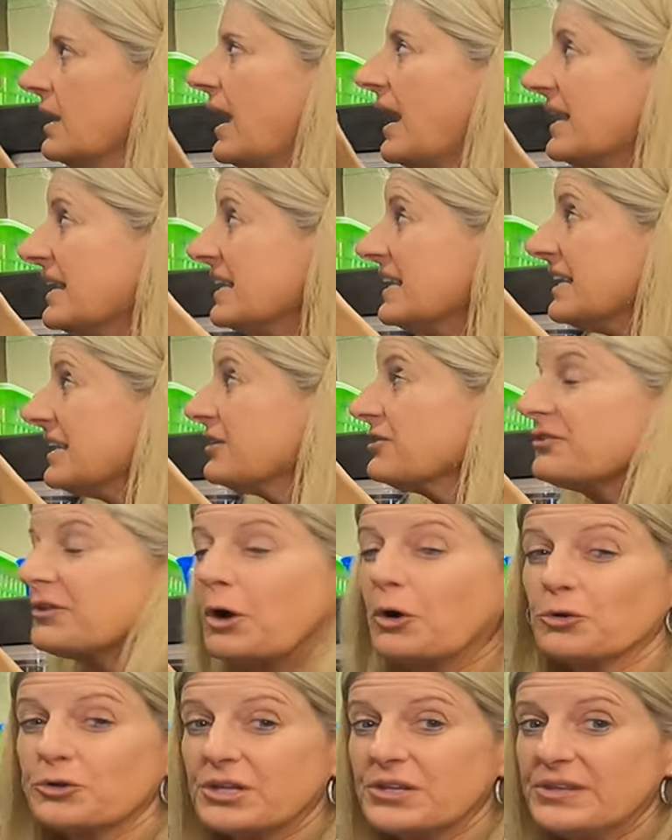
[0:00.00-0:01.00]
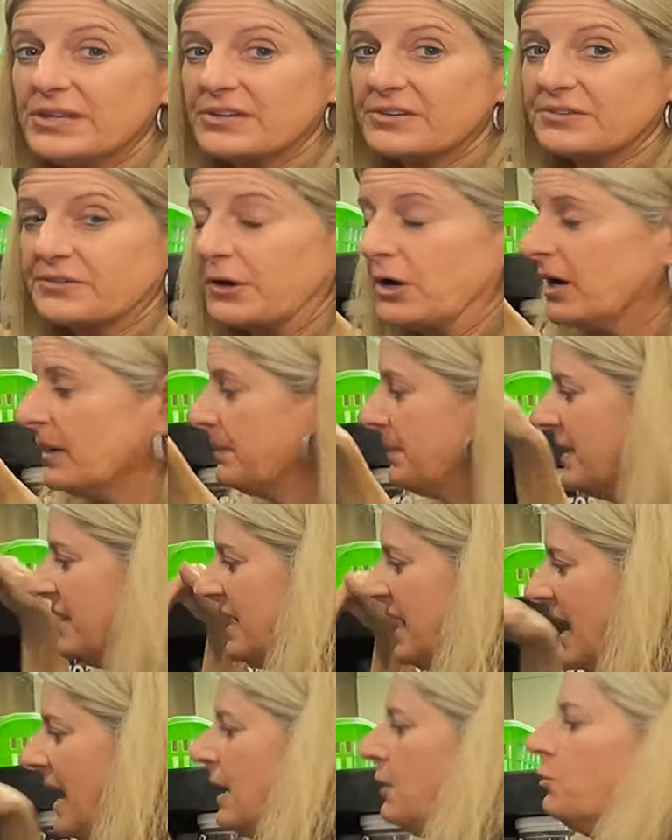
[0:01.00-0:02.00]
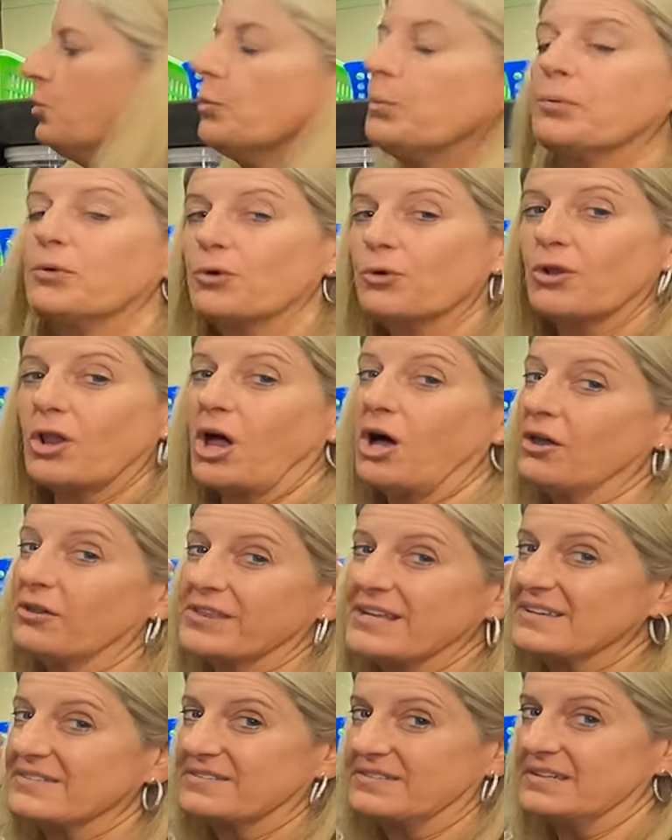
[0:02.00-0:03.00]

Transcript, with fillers: And it is holding this up, and I will pull all these